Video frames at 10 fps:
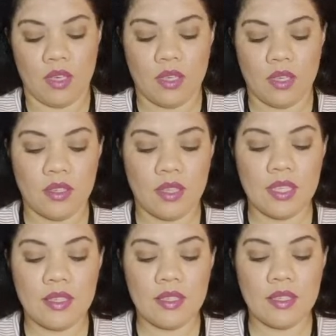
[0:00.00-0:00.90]
So
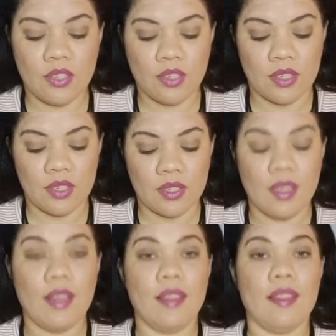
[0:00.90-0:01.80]
this is good.
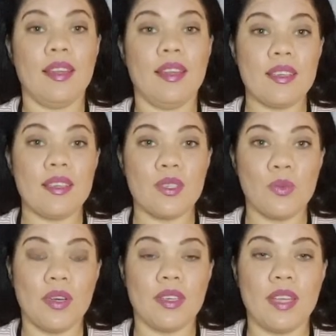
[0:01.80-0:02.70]
The next
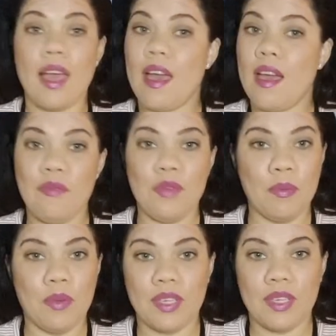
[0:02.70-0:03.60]
one,
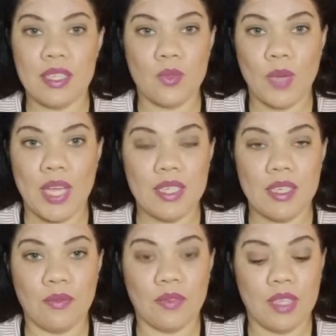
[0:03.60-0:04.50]
everybody is
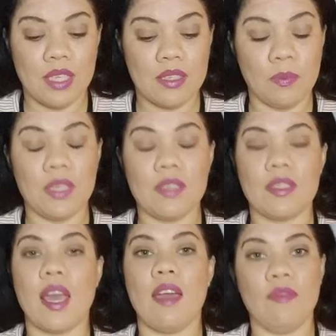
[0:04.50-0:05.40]
waiting for this because
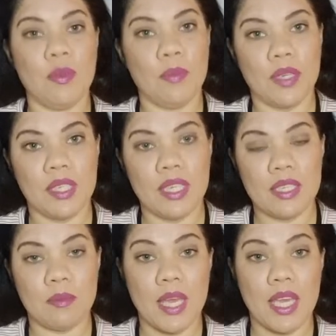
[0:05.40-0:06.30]
everybody
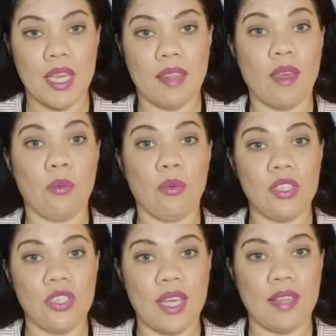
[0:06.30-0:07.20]
is making their
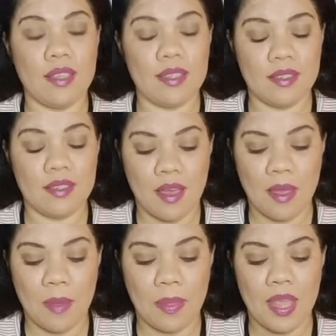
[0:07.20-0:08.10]
wish at this
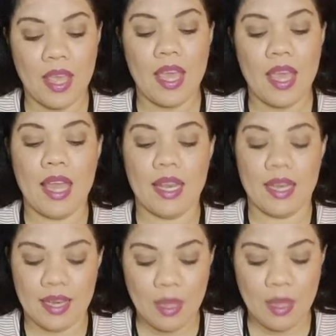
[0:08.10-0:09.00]
time. And
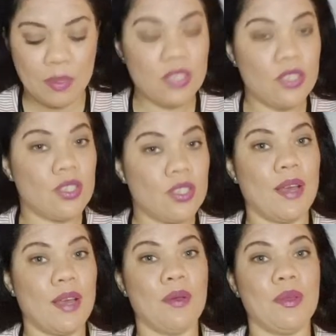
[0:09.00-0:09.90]
let me just
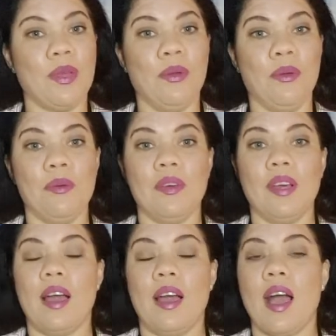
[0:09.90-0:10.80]
tell you,
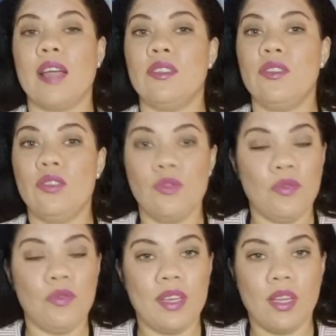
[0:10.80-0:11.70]
I do
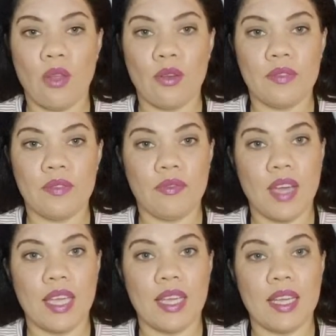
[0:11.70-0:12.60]
feel a lot of
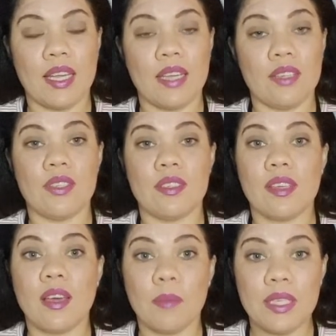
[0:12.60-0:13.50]
divine connections
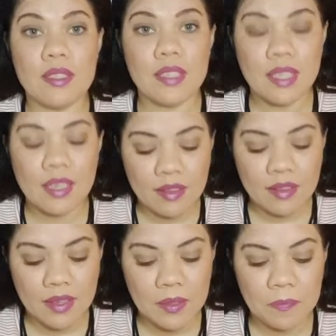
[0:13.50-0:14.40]
coming
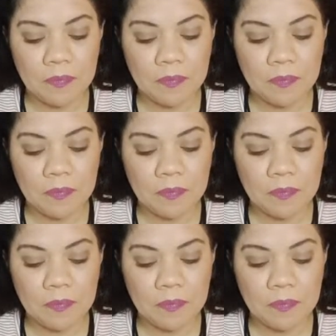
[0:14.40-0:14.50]
together.